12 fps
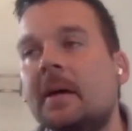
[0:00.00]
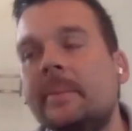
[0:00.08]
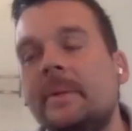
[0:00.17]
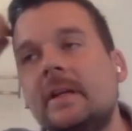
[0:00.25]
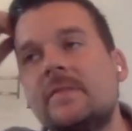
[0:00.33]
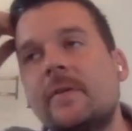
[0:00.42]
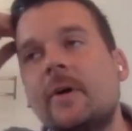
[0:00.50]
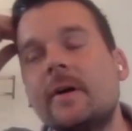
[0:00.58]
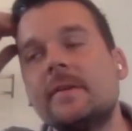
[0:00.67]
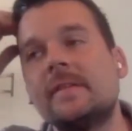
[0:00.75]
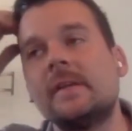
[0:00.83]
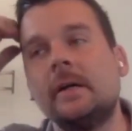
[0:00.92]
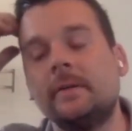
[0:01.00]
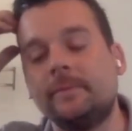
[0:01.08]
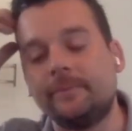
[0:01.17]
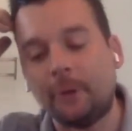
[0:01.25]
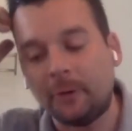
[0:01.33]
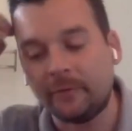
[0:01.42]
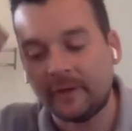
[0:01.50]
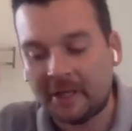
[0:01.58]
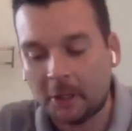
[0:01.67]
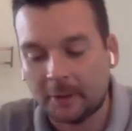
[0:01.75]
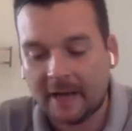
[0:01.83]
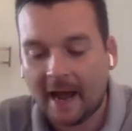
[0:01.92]
I mean, as far as photo and
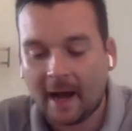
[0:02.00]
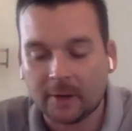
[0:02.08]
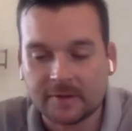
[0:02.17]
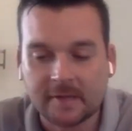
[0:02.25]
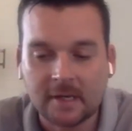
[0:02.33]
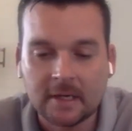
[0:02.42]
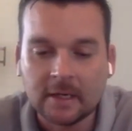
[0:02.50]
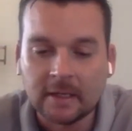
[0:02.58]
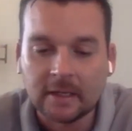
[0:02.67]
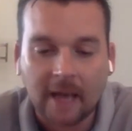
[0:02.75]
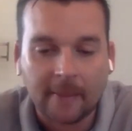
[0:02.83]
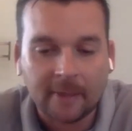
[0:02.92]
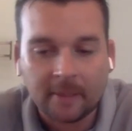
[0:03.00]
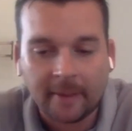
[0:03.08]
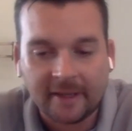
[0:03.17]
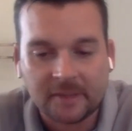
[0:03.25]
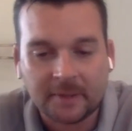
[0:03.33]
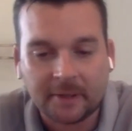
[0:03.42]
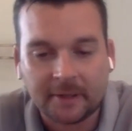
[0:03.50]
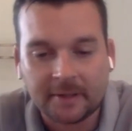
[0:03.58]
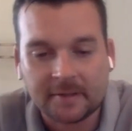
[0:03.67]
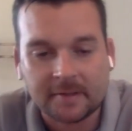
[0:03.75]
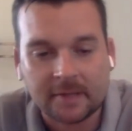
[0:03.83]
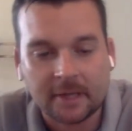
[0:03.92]
video in-house, I mean, in my
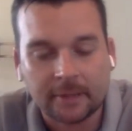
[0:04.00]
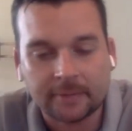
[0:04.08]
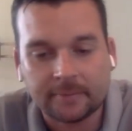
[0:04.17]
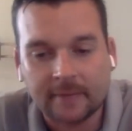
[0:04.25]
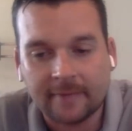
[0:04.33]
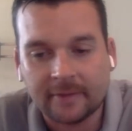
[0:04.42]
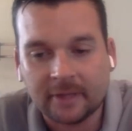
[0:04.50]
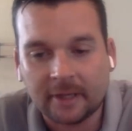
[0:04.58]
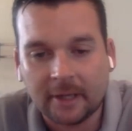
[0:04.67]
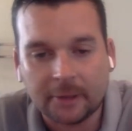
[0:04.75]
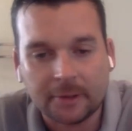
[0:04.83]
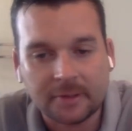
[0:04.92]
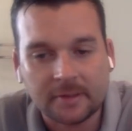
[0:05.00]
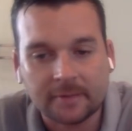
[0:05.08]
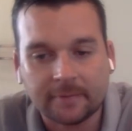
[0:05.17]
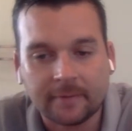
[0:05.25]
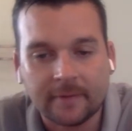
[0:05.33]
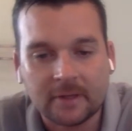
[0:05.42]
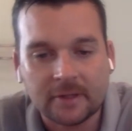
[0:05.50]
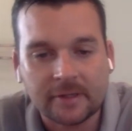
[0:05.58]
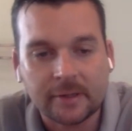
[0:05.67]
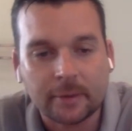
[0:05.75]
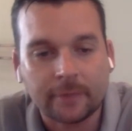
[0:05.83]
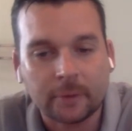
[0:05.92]
experience, having done hundreds of
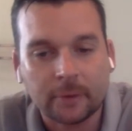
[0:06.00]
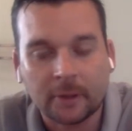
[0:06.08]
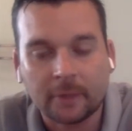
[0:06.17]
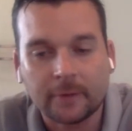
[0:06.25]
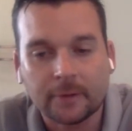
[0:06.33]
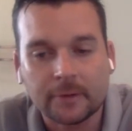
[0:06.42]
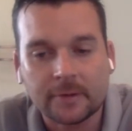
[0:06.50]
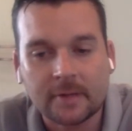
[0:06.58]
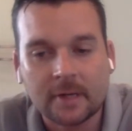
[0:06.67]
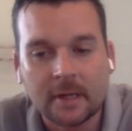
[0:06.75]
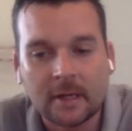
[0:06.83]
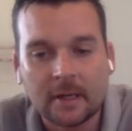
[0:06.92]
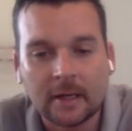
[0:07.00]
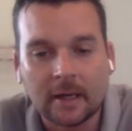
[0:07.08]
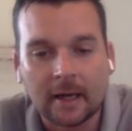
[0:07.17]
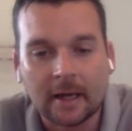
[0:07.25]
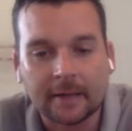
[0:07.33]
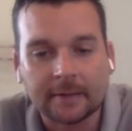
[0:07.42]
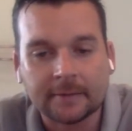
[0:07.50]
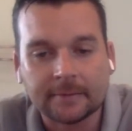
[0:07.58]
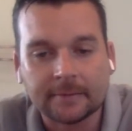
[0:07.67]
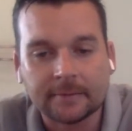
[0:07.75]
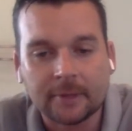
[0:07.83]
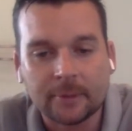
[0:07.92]
agency review interviews,
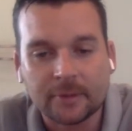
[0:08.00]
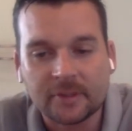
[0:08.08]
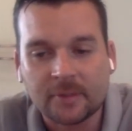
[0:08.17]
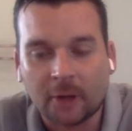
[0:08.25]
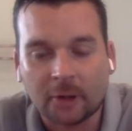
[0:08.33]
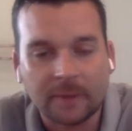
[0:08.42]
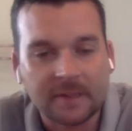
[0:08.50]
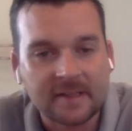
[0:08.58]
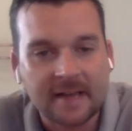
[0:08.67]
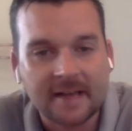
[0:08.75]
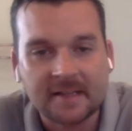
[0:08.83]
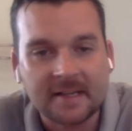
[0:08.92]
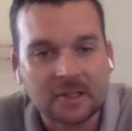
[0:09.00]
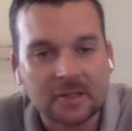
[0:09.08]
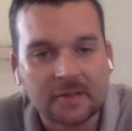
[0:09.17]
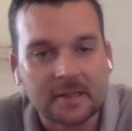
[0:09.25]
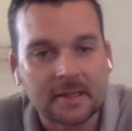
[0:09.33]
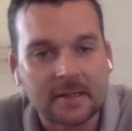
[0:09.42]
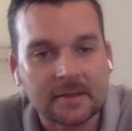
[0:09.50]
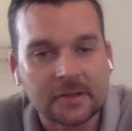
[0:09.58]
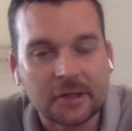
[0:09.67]
with small to mid-sized agencies,